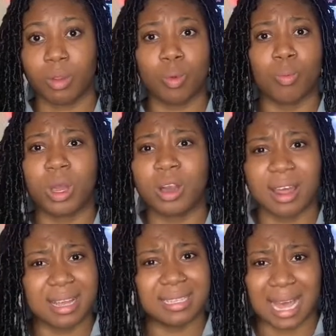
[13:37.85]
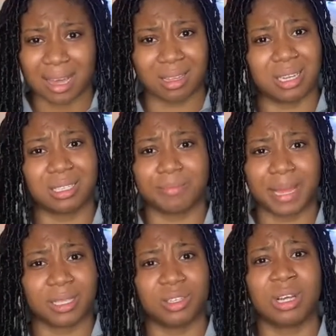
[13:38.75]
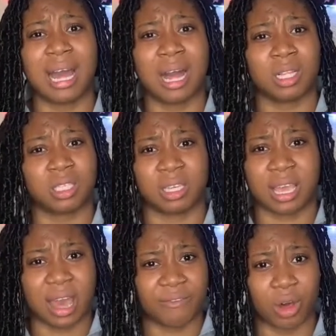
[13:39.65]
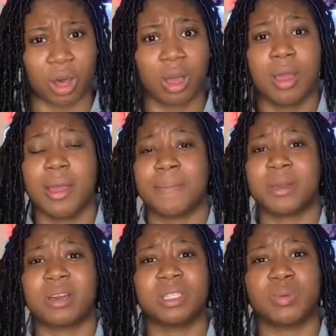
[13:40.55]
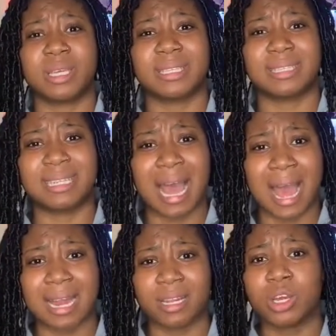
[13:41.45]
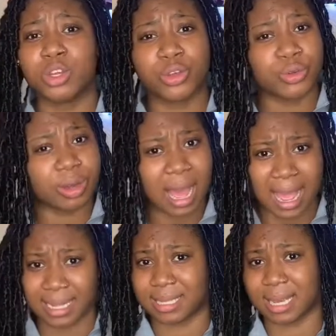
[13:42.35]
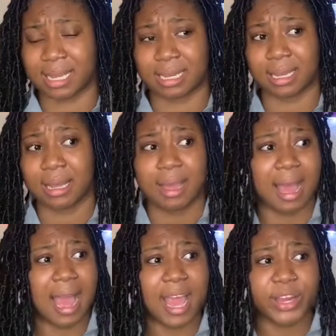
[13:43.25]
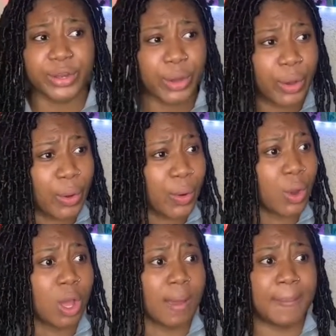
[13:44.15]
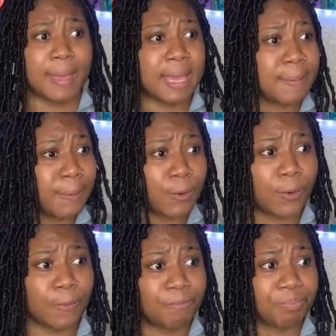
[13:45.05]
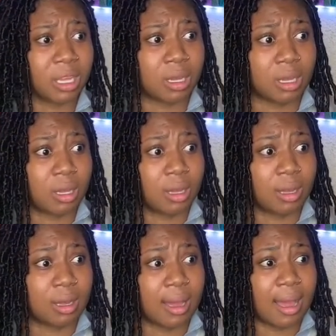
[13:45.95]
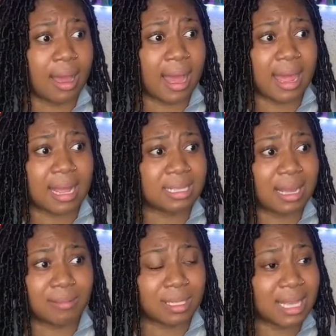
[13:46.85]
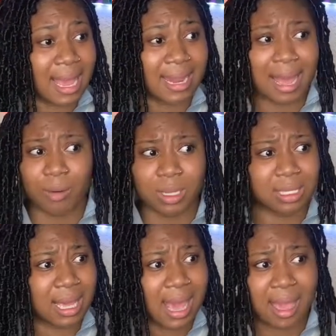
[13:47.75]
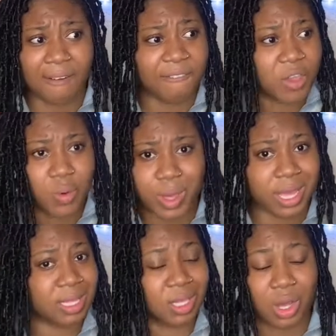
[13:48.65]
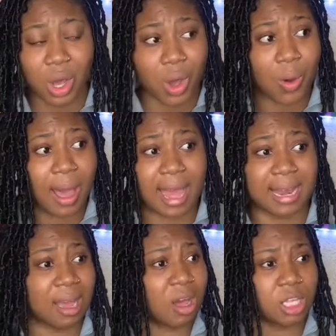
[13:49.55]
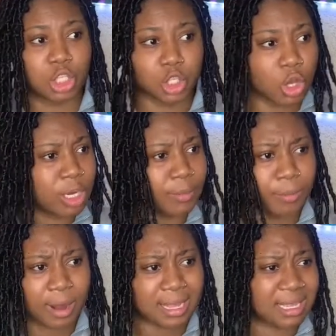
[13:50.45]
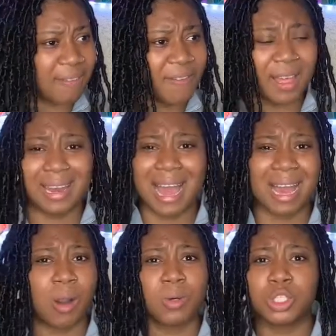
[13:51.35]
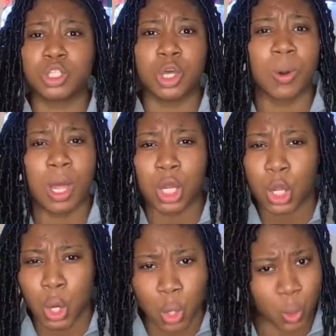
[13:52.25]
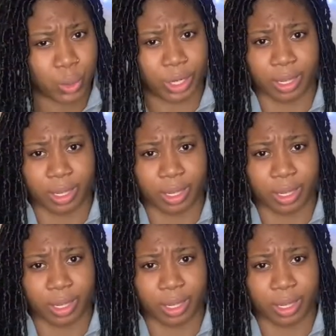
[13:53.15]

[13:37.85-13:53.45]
We're going to tackle this mental health together because we stand united. I know people... And as I'm saying, I was here a few weeks ago and I got so depressed. I felt like I was so alone.